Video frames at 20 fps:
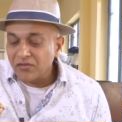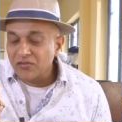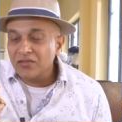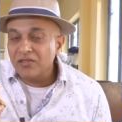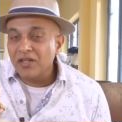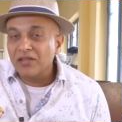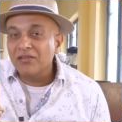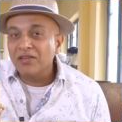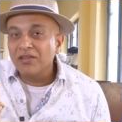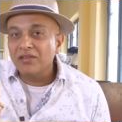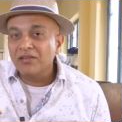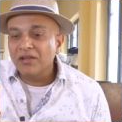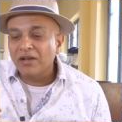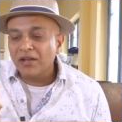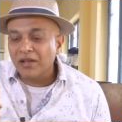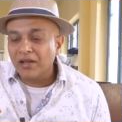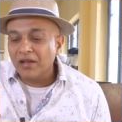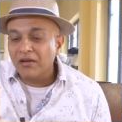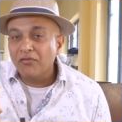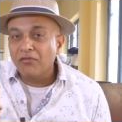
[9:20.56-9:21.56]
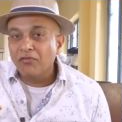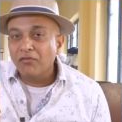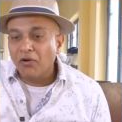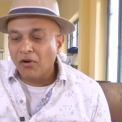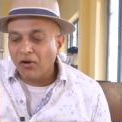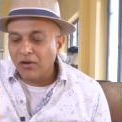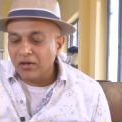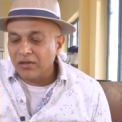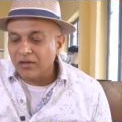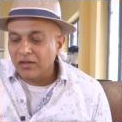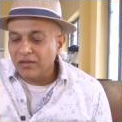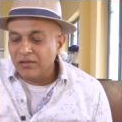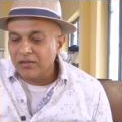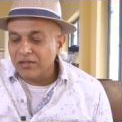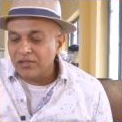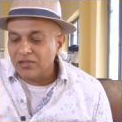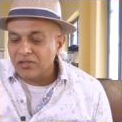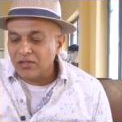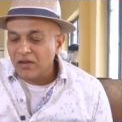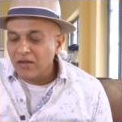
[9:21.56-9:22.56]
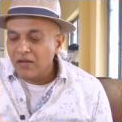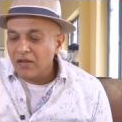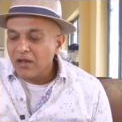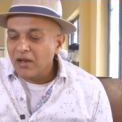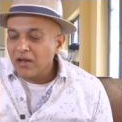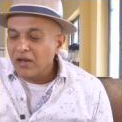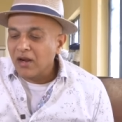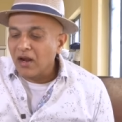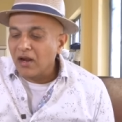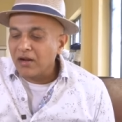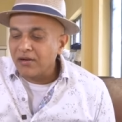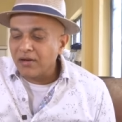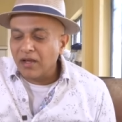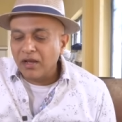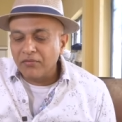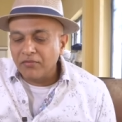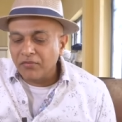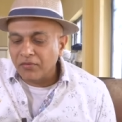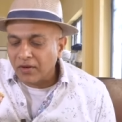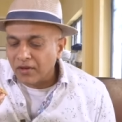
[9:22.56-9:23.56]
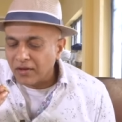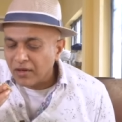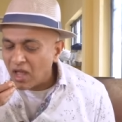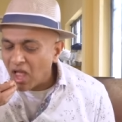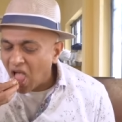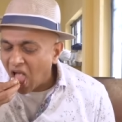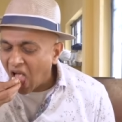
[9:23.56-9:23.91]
There's nothing that I can fault in this kandai fry.